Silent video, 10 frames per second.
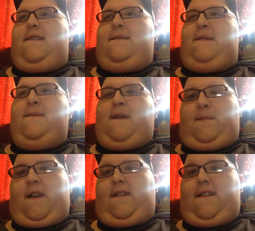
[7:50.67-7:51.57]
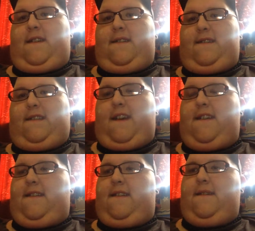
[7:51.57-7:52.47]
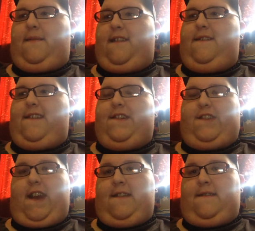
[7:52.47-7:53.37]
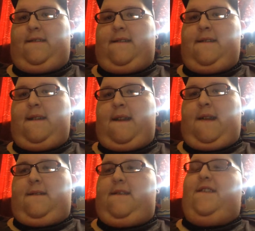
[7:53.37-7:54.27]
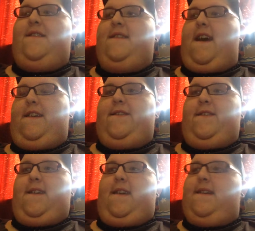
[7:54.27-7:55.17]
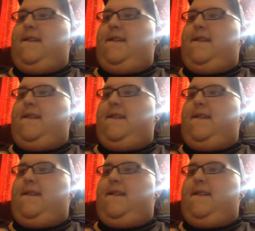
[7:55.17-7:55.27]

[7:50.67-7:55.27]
me and my brother started a previous channel. Well, 2 actually.